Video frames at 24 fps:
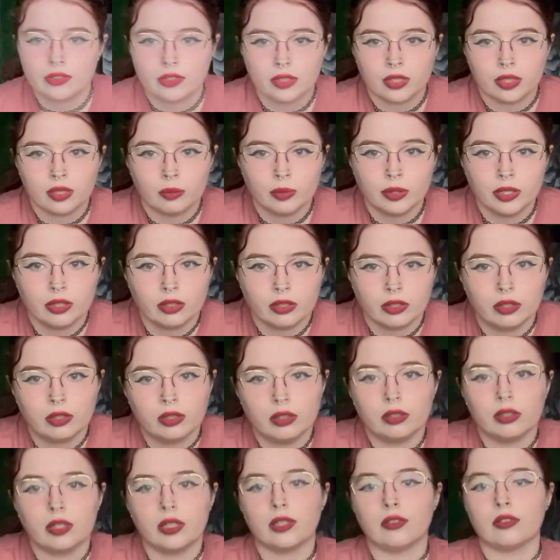an AP art
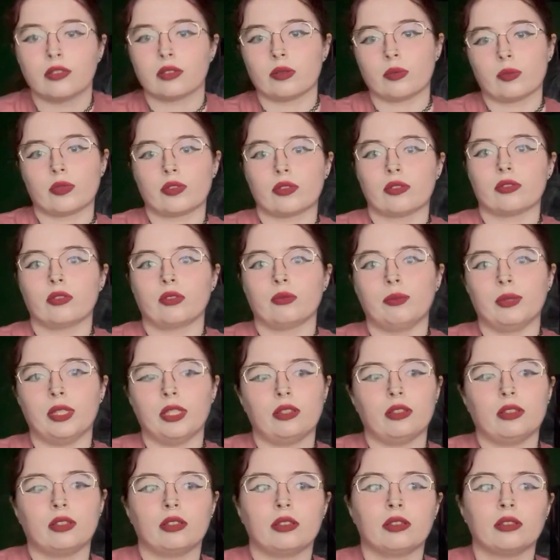and some sort of
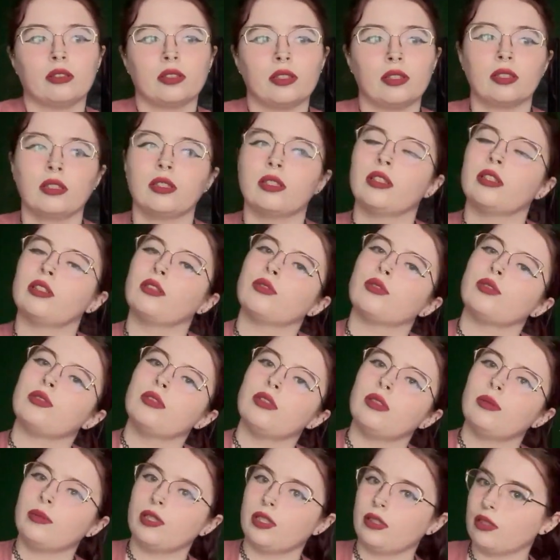media. And
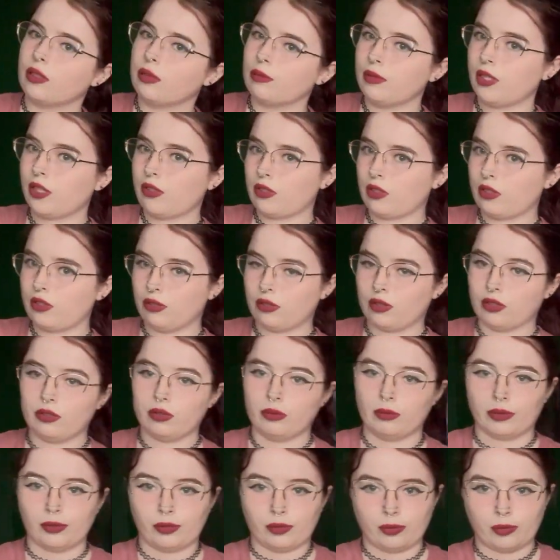2D media means that you can do
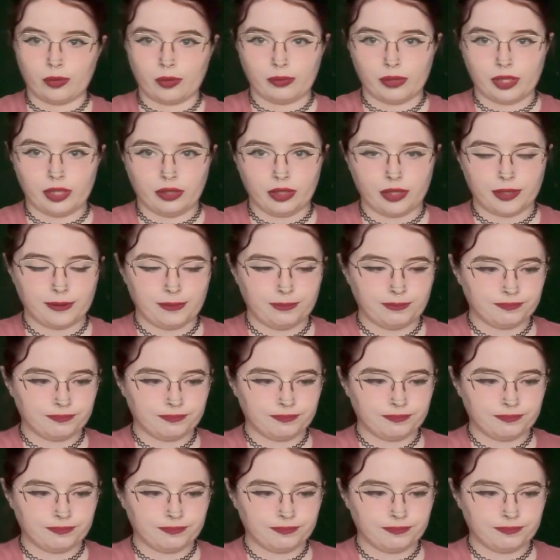multiple media.